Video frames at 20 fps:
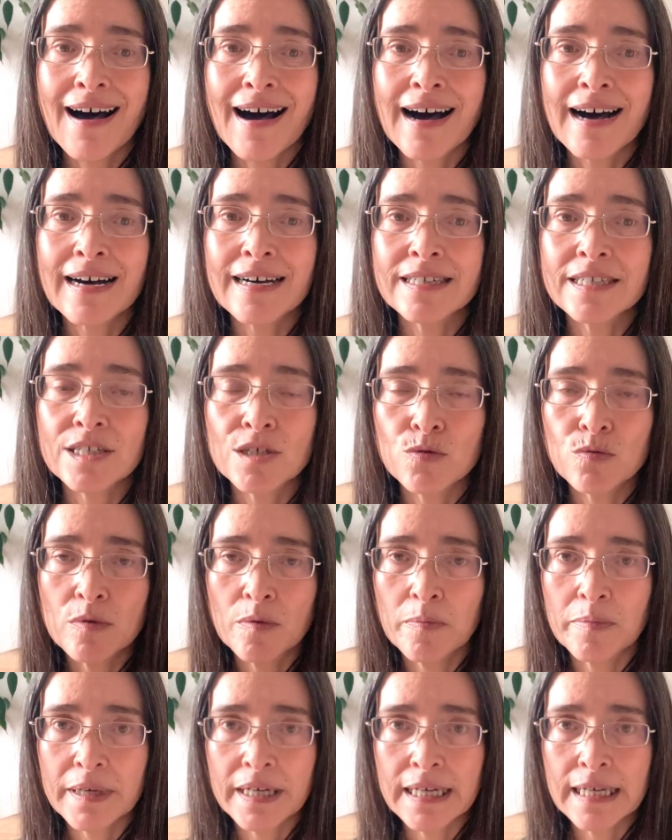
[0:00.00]
and it will
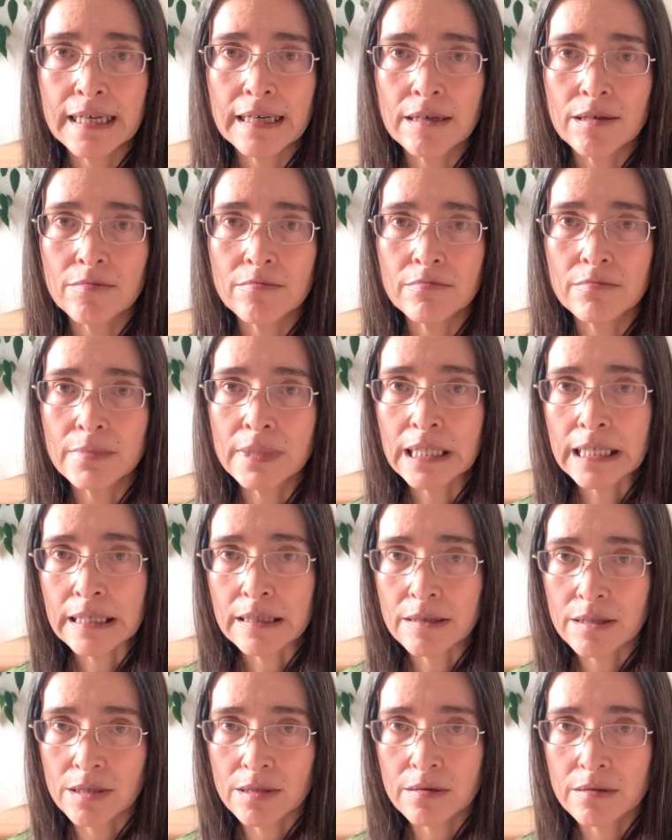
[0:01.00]
be
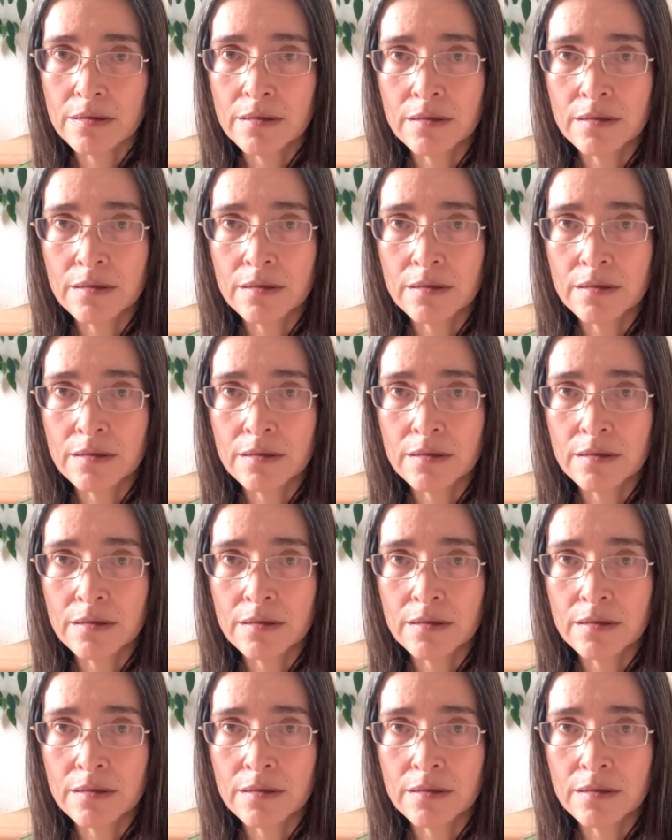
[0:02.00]
linked